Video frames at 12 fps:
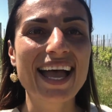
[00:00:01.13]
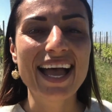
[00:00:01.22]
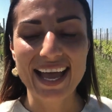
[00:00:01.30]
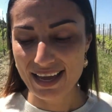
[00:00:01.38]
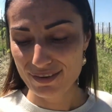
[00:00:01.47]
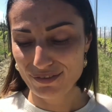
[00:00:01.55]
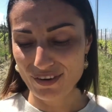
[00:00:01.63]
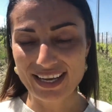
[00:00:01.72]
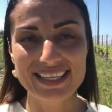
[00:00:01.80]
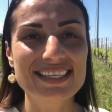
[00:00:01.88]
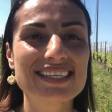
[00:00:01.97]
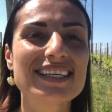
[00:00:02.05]
Hi
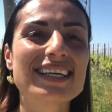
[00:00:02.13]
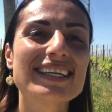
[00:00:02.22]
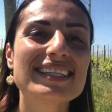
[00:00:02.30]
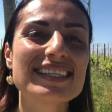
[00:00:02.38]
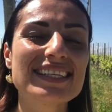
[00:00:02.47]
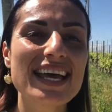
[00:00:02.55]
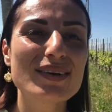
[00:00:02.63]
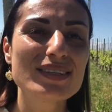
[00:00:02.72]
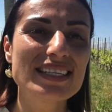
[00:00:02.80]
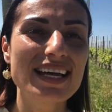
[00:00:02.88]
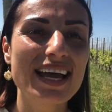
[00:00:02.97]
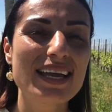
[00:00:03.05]
friends, it's now
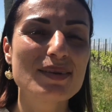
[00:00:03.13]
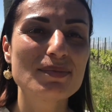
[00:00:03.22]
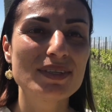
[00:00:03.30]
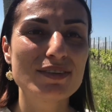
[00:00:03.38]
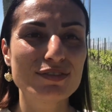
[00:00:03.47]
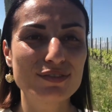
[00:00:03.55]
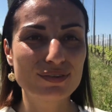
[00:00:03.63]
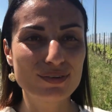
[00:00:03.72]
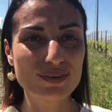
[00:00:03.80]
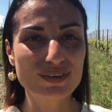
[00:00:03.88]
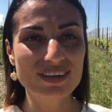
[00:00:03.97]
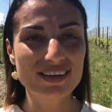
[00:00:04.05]
time
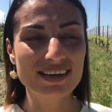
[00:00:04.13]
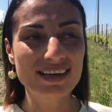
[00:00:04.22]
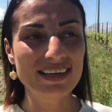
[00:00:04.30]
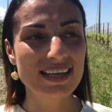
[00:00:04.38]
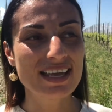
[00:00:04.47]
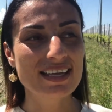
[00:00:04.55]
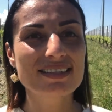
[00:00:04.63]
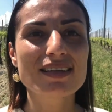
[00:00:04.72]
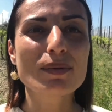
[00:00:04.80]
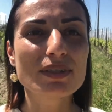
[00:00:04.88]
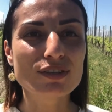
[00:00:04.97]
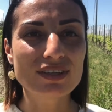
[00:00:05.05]
for
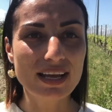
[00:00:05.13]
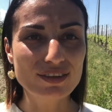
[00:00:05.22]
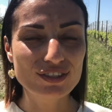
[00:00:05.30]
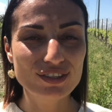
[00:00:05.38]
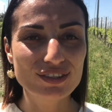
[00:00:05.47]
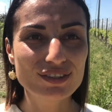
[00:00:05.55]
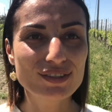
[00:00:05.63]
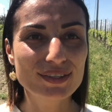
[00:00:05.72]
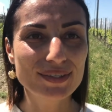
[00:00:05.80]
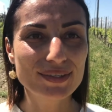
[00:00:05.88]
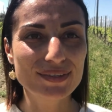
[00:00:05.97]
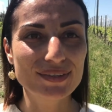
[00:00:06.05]
some introduction
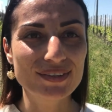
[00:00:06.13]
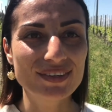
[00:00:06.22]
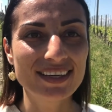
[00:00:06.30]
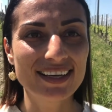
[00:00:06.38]
to